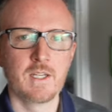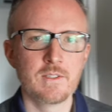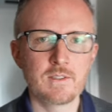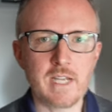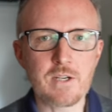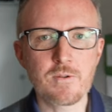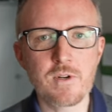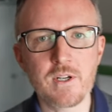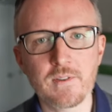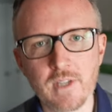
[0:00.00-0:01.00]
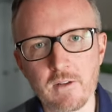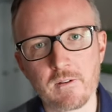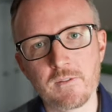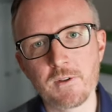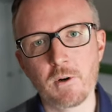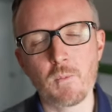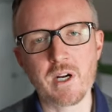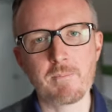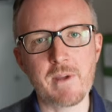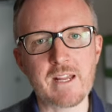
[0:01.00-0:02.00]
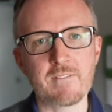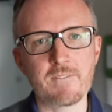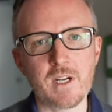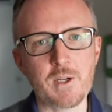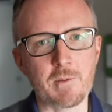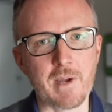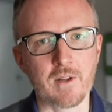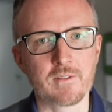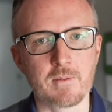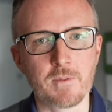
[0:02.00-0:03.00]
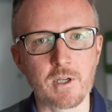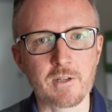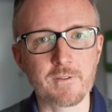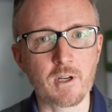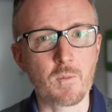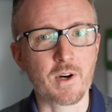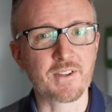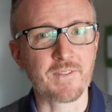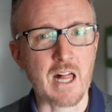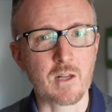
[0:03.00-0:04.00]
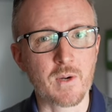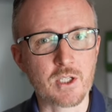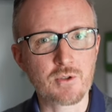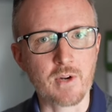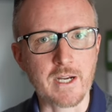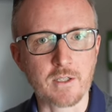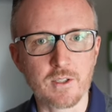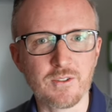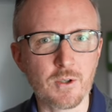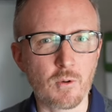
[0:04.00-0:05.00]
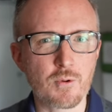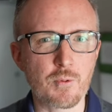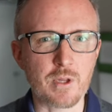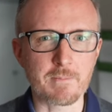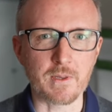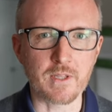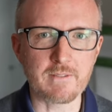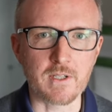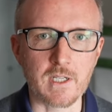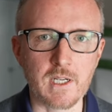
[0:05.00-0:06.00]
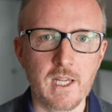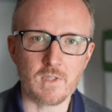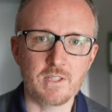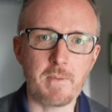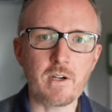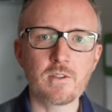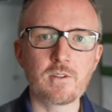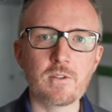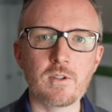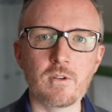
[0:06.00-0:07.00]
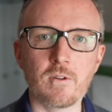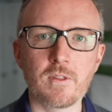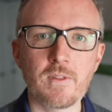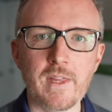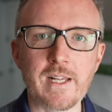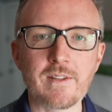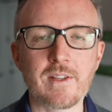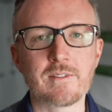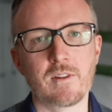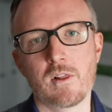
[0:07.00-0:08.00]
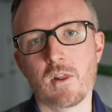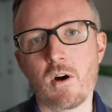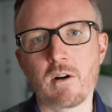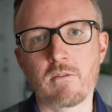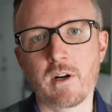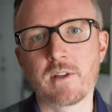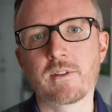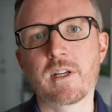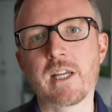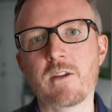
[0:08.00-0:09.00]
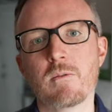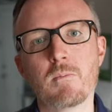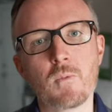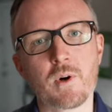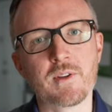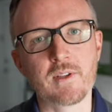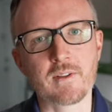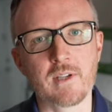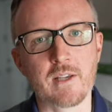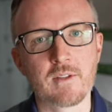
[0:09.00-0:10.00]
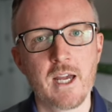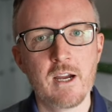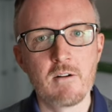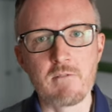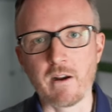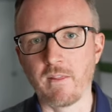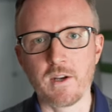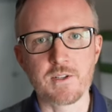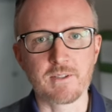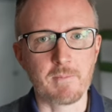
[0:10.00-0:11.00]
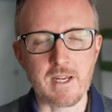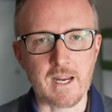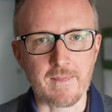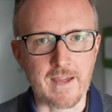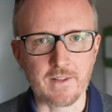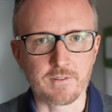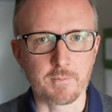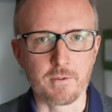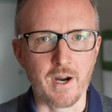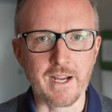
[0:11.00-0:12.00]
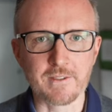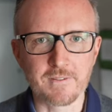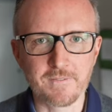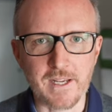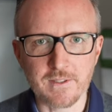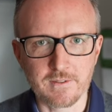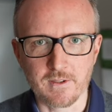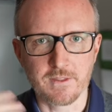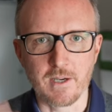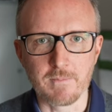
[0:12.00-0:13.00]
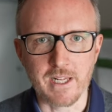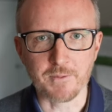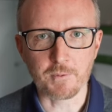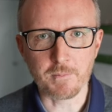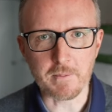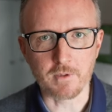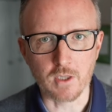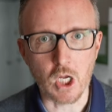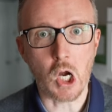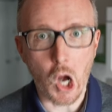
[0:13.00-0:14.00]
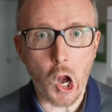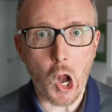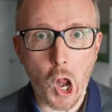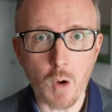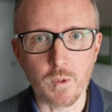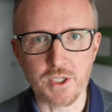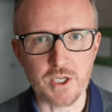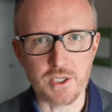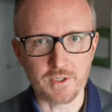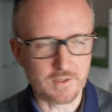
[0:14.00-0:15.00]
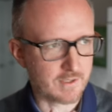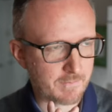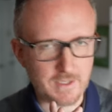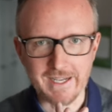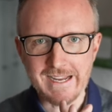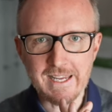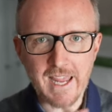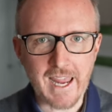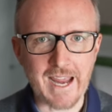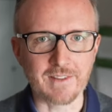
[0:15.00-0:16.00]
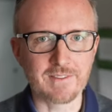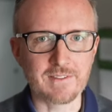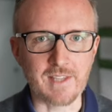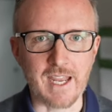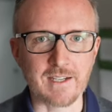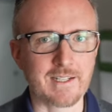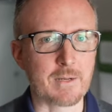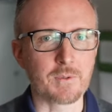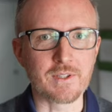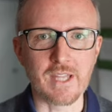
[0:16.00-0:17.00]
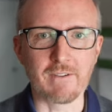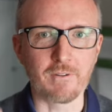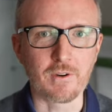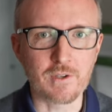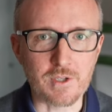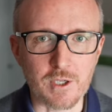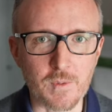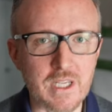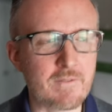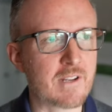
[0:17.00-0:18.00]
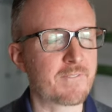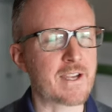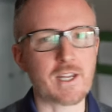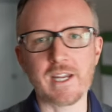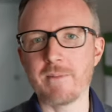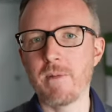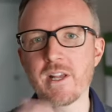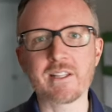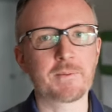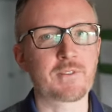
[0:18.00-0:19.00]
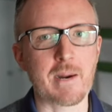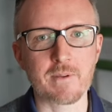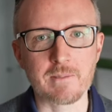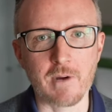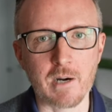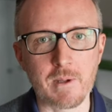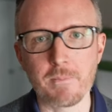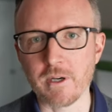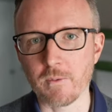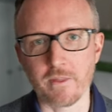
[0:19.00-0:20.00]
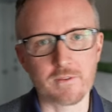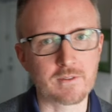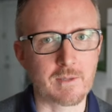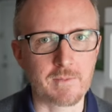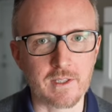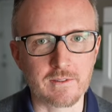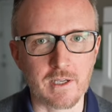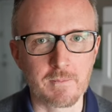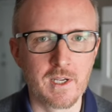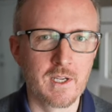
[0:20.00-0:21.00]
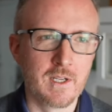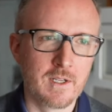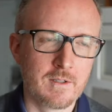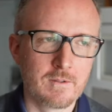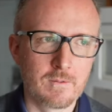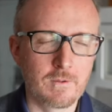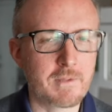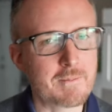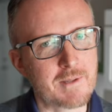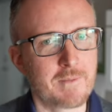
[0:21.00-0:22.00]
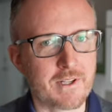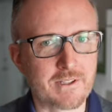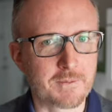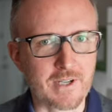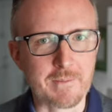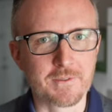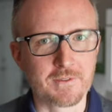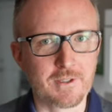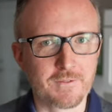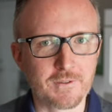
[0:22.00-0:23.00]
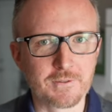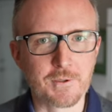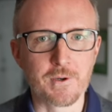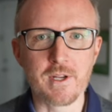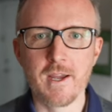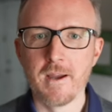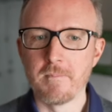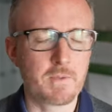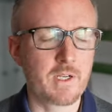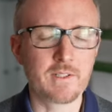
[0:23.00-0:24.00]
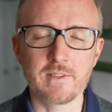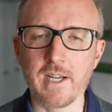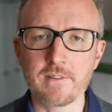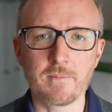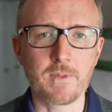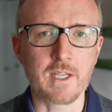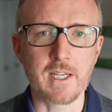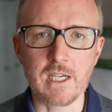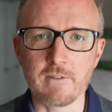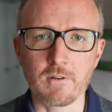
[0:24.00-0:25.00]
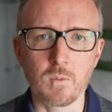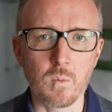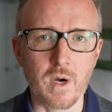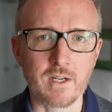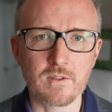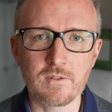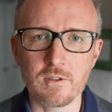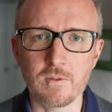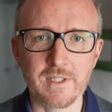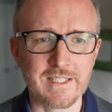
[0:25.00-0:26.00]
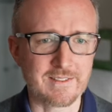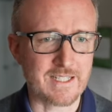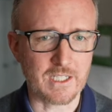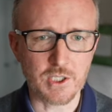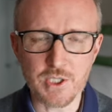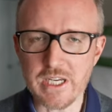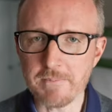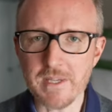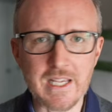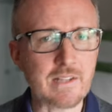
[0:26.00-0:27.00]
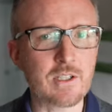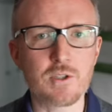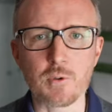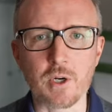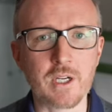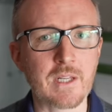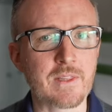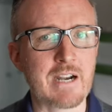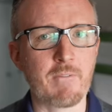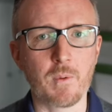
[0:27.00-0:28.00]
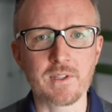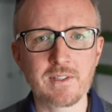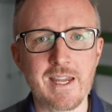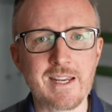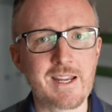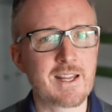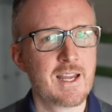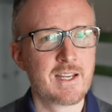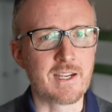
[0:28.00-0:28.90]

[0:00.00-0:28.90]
Stay true to yourself. If you don't want to make a video about something, or if you don't want to follow a trend because you don't truly believe in it, it's better to do your own thing, since in the long run it's going to get you more success, rather than just making that surprise face, the thumbnail, where people are like, which is just something I can't stand and I will never do. Even if I could get 1 million subscribers tomorrow by putting one of those thumbnails up, well, maybe 1 million subscribers is a different story, but it is not something I ever want to do. It's like a cheap, easy shortcut that everyone's taking.